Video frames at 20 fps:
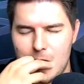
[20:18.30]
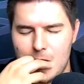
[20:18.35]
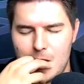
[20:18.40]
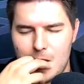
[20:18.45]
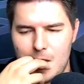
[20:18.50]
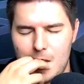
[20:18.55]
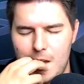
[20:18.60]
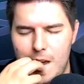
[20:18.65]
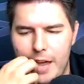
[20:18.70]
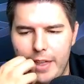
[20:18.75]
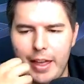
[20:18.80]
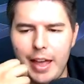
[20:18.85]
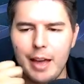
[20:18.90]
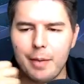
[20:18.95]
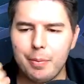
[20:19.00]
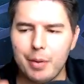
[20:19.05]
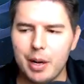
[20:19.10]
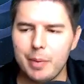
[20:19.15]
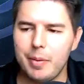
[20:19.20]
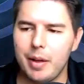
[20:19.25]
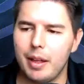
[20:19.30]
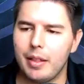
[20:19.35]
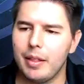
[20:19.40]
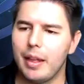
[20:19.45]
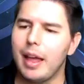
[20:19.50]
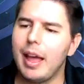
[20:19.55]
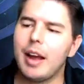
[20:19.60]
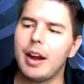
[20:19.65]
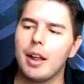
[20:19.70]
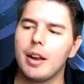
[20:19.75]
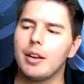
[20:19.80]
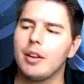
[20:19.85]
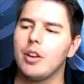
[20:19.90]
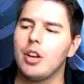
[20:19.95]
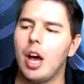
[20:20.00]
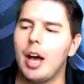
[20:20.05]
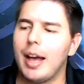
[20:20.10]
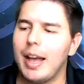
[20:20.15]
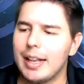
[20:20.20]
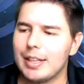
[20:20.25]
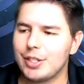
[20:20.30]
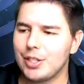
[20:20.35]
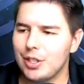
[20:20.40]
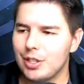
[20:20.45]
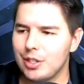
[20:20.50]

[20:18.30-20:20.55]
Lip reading: Yeah, they had a not as good